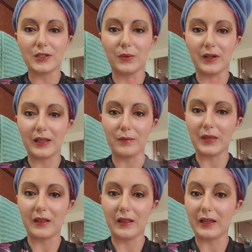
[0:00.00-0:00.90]
she wanted to get
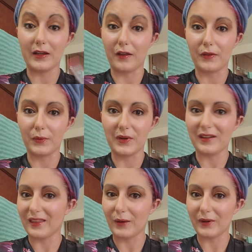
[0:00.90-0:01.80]
me like another one
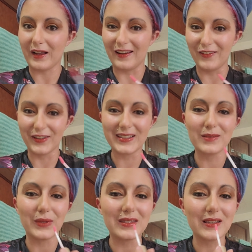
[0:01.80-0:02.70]
and they were kind of
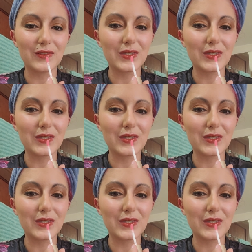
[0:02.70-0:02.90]
expensive.